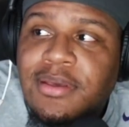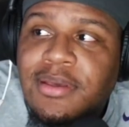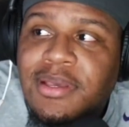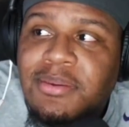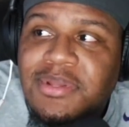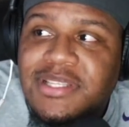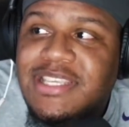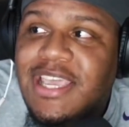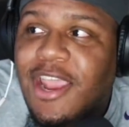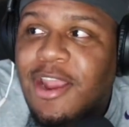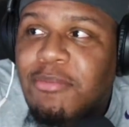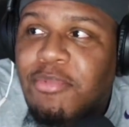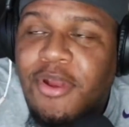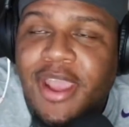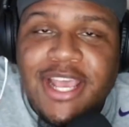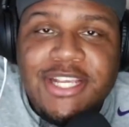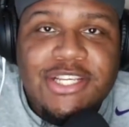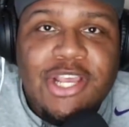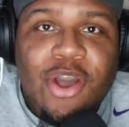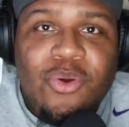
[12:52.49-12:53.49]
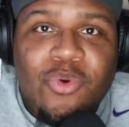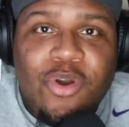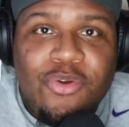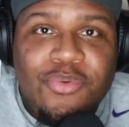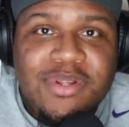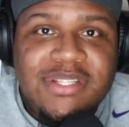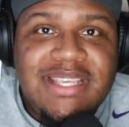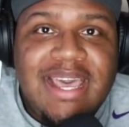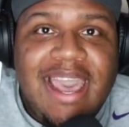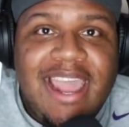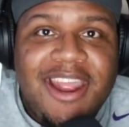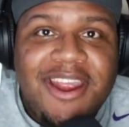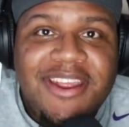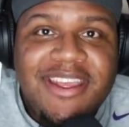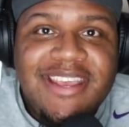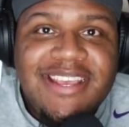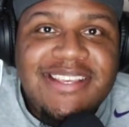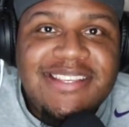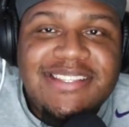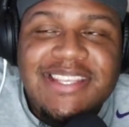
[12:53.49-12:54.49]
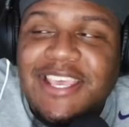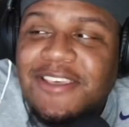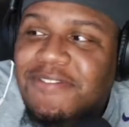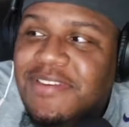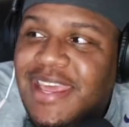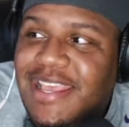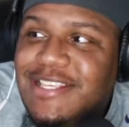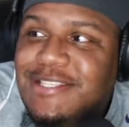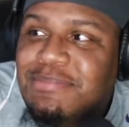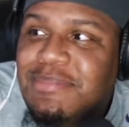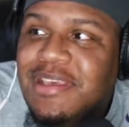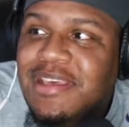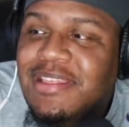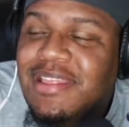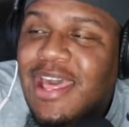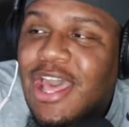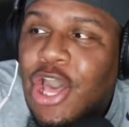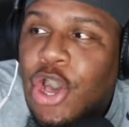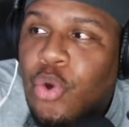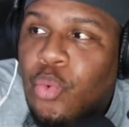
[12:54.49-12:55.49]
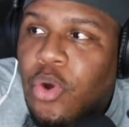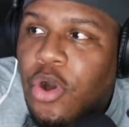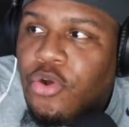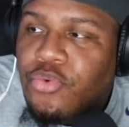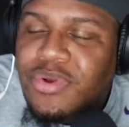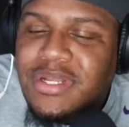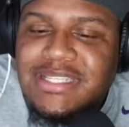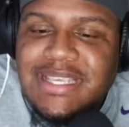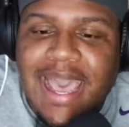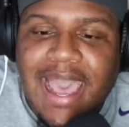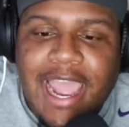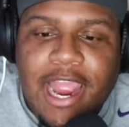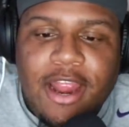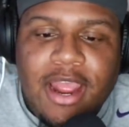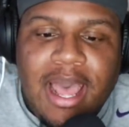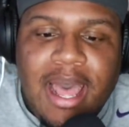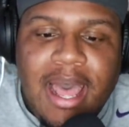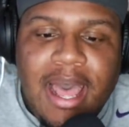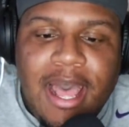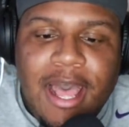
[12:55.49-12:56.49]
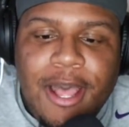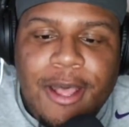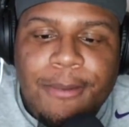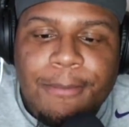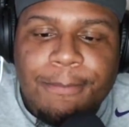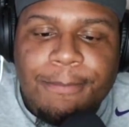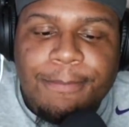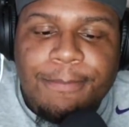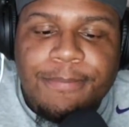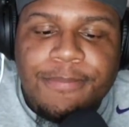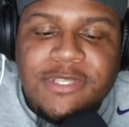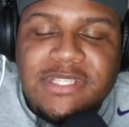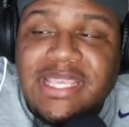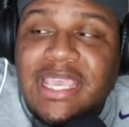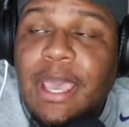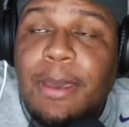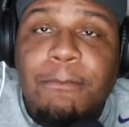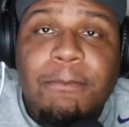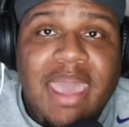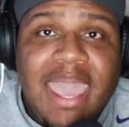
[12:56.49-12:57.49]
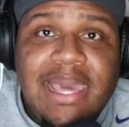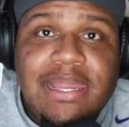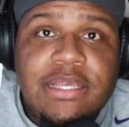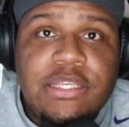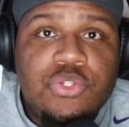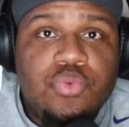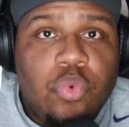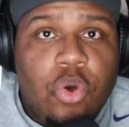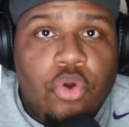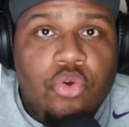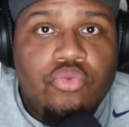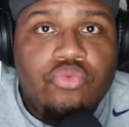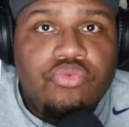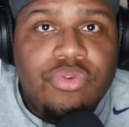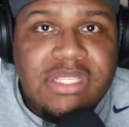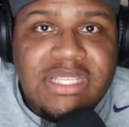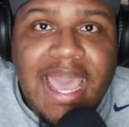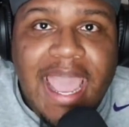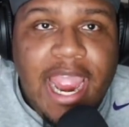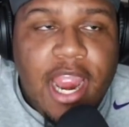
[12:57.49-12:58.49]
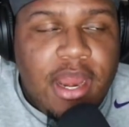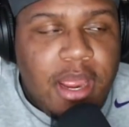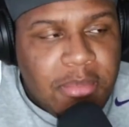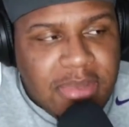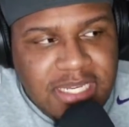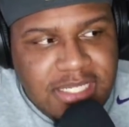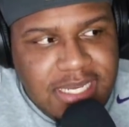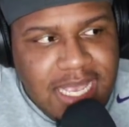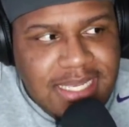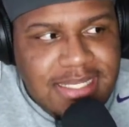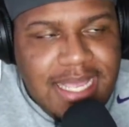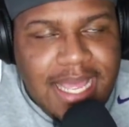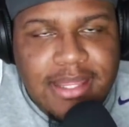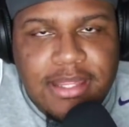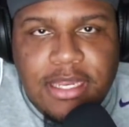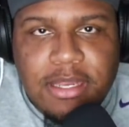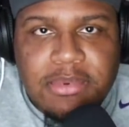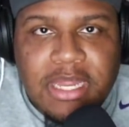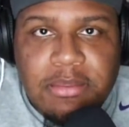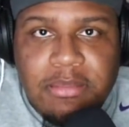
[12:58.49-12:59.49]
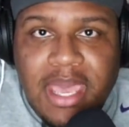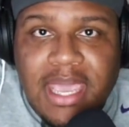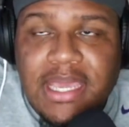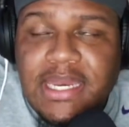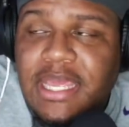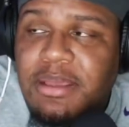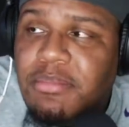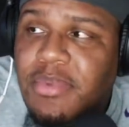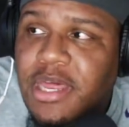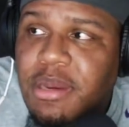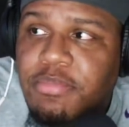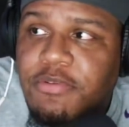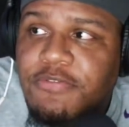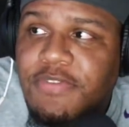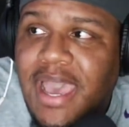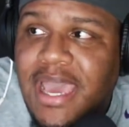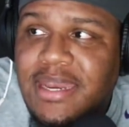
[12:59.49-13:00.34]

But Terry Bradshaw won't retire. Stephen A. Smith won't retire. Um, Skip Bayless won't retire. I mean, shots out to them. They making their money, providing